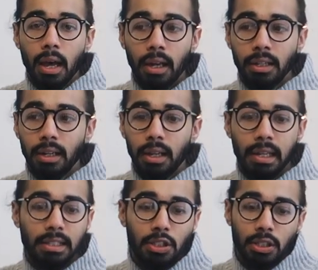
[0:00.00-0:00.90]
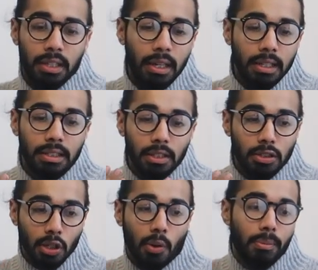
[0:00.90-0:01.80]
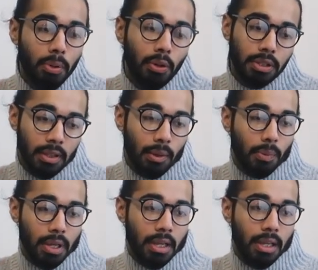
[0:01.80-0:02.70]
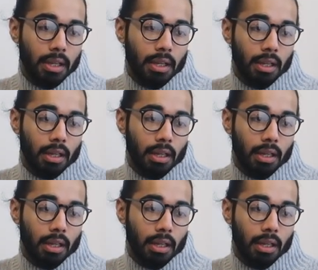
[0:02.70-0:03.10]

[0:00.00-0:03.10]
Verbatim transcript: And it's so important that we